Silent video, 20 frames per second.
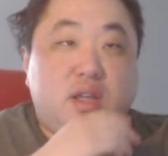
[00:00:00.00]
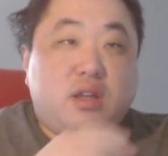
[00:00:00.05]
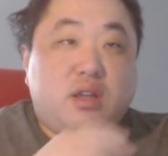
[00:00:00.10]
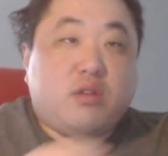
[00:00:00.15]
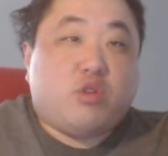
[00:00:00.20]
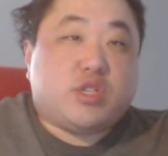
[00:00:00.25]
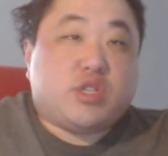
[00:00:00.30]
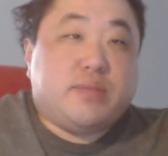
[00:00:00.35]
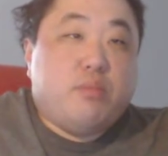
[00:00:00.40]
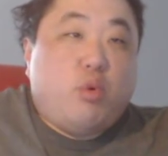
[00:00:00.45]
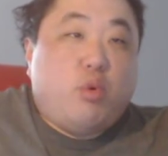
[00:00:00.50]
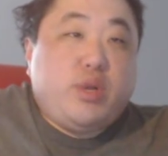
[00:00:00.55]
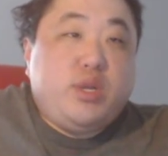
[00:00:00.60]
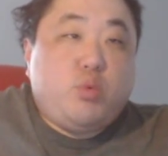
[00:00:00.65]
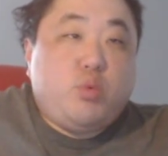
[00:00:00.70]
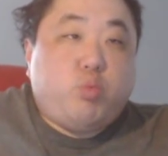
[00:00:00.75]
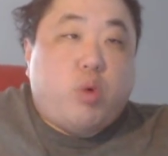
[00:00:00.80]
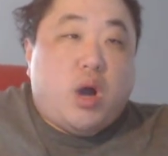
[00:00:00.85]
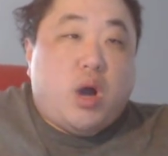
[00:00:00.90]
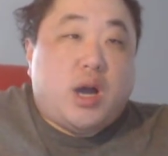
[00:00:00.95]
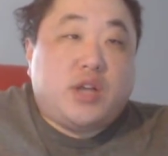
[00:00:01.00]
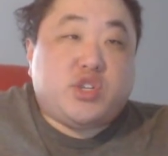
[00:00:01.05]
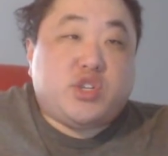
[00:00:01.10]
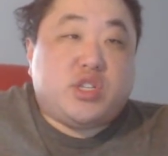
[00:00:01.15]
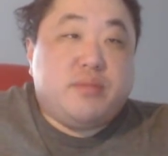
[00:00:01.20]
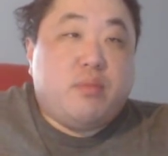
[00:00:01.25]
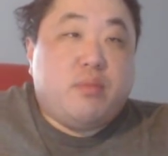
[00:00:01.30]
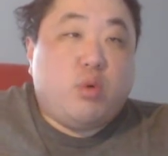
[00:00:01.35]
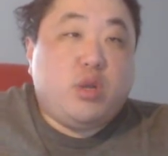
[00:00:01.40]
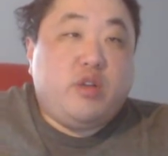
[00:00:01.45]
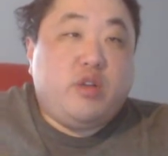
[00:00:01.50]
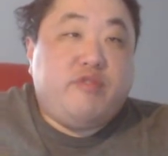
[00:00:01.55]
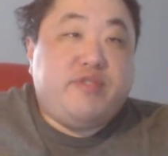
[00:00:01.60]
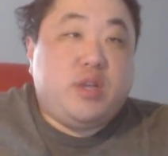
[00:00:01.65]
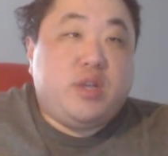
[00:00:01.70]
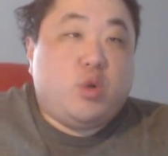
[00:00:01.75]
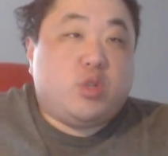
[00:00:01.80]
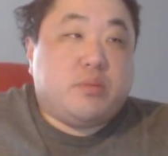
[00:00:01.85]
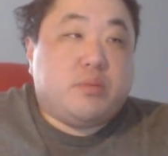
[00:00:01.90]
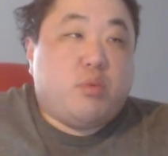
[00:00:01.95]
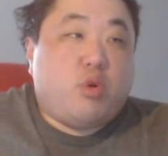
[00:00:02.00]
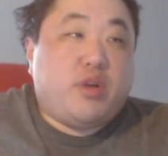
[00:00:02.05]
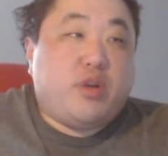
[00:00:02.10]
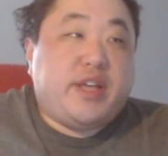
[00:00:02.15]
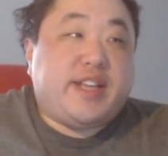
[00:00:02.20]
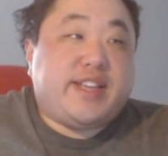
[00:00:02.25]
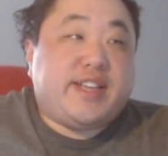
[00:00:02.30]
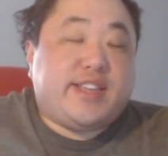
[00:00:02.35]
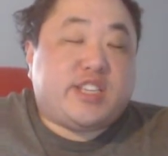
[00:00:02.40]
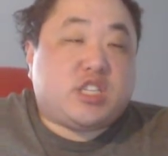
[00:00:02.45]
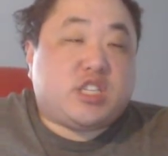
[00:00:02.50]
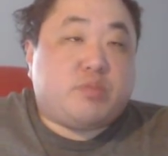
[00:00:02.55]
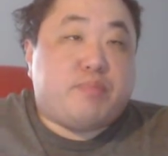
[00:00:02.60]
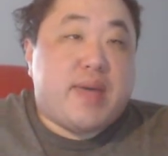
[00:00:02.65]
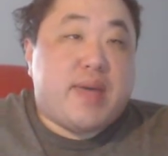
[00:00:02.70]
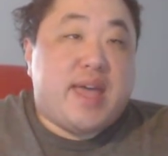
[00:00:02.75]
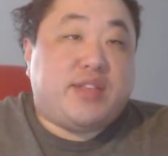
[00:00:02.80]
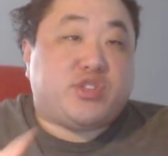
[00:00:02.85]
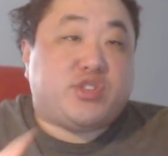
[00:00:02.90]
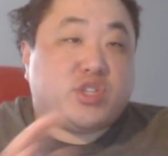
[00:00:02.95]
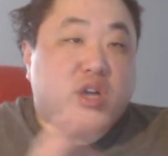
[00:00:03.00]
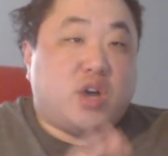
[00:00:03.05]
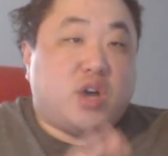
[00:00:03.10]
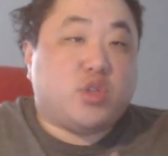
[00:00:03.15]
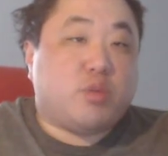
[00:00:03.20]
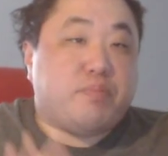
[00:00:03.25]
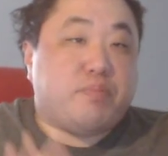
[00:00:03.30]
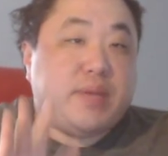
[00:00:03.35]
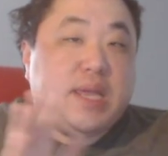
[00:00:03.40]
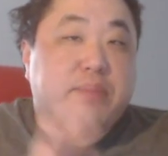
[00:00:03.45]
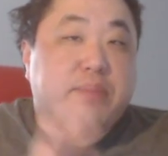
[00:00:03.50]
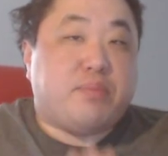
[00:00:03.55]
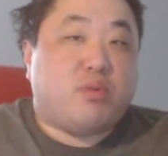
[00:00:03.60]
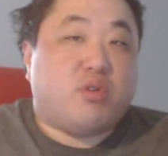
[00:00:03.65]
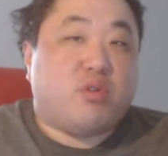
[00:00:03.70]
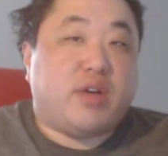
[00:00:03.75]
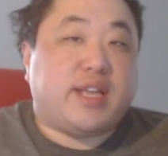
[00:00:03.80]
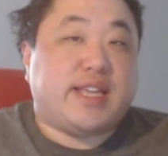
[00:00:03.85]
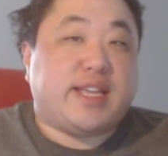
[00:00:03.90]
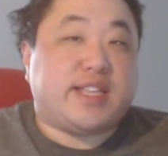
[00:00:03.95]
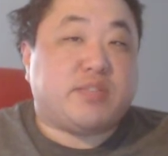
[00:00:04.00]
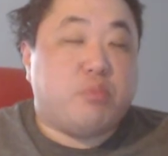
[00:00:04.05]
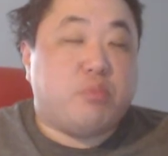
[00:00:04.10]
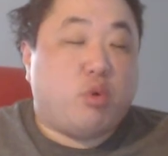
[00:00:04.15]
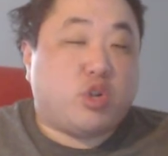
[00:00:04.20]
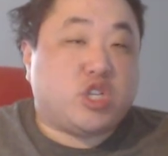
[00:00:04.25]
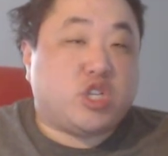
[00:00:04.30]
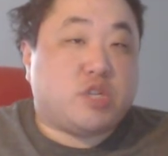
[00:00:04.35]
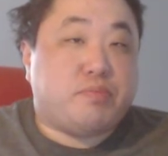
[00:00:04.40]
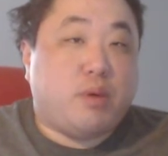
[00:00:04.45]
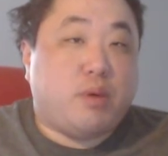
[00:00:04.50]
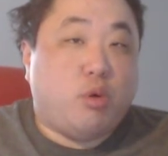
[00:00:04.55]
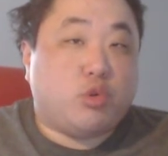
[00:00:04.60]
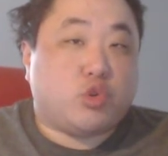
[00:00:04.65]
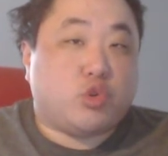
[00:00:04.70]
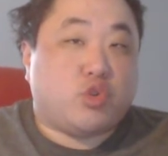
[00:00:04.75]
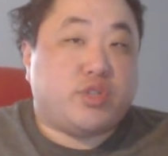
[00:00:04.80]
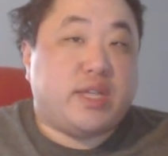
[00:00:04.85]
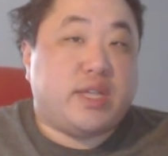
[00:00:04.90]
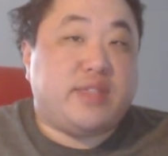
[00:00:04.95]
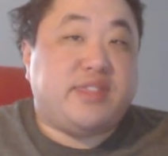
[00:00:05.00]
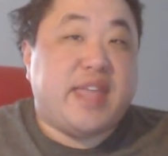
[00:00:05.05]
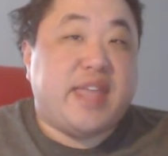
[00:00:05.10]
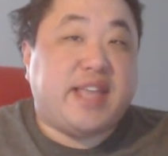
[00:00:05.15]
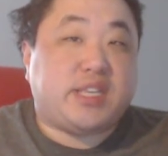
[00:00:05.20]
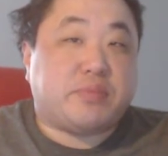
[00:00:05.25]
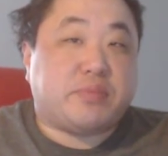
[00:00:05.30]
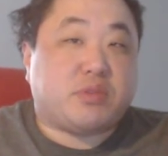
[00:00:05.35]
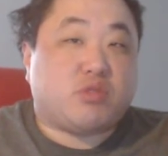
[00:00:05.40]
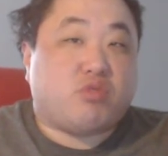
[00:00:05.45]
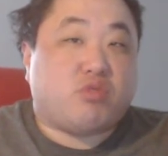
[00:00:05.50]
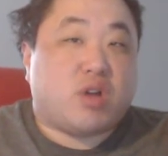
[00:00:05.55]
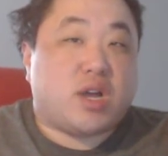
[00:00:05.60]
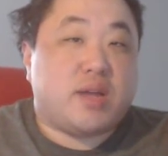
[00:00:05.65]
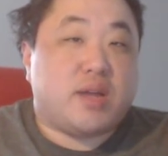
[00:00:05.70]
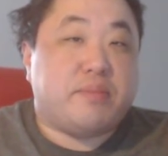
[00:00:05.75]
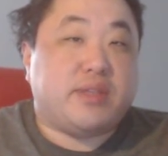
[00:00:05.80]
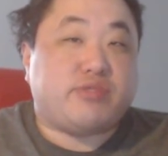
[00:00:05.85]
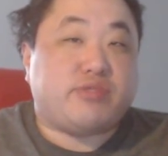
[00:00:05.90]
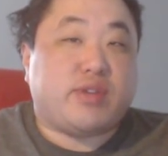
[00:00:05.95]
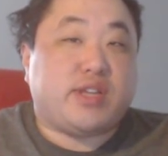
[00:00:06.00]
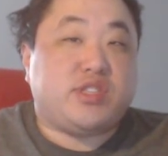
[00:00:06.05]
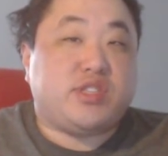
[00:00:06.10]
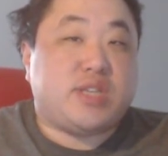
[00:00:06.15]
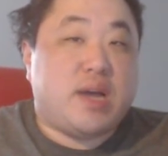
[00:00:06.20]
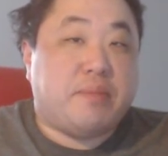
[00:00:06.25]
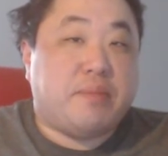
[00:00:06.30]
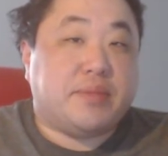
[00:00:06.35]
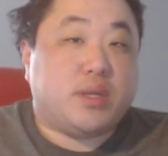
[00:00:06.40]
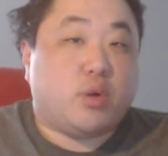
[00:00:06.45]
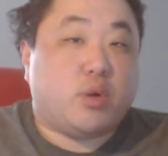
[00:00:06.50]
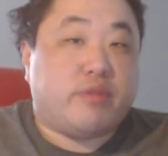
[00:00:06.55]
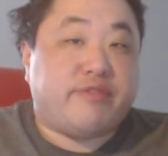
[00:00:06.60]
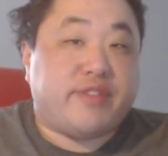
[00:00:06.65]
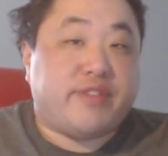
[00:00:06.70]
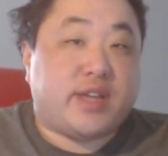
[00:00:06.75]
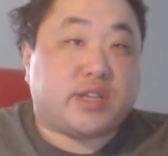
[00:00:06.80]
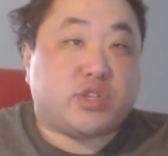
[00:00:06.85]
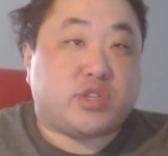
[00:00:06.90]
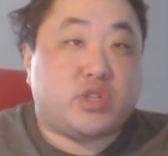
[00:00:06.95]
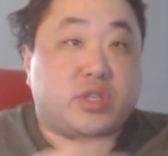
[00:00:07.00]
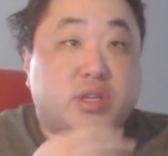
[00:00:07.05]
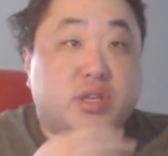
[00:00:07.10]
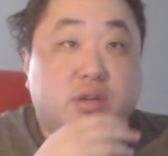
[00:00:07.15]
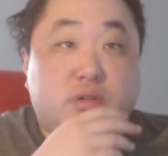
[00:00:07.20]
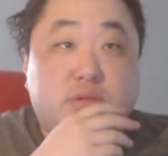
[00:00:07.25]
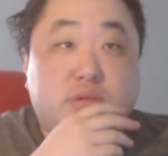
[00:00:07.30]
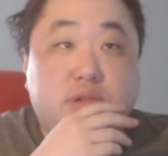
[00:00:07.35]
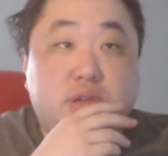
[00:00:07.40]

Because the more you watch, the more you view, the more it expands to other people. It gets more exposure, and then they subscribe. It's like a domino effect, you know?